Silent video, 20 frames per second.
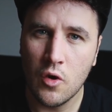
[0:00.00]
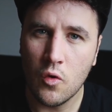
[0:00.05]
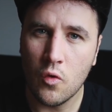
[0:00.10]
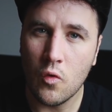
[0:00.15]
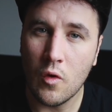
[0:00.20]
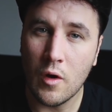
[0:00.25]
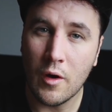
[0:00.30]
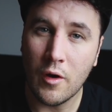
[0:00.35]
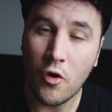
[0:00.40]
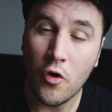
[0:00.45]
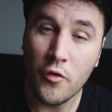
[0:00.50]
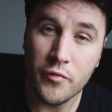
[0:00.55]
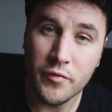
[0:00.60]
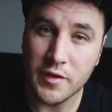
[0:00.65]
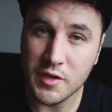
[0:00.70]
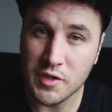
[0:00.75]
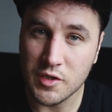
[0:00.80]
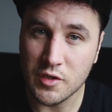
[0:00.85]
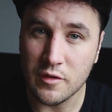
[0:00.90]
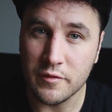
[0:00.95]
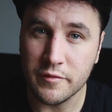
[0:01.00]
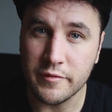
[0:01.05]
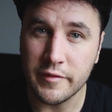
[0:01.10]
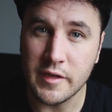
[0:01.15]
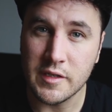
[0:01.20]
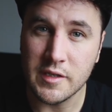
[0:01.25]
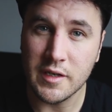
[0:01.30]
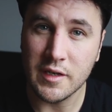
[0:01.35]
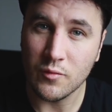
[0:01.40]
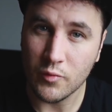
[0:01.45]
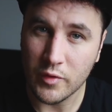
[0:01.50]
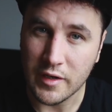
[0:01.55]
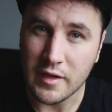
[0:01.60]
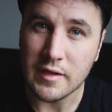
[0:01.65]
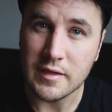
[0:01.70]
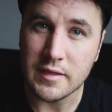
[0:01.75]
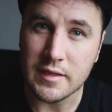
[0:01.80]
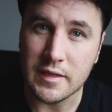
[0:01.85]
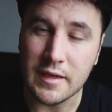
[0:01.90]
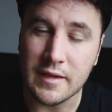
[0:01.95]
or on the surface in
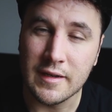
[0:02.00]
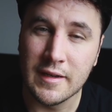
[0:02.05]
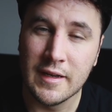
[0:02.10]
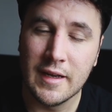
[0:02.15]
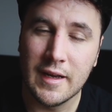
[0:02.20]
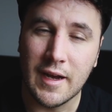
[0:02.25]
winter?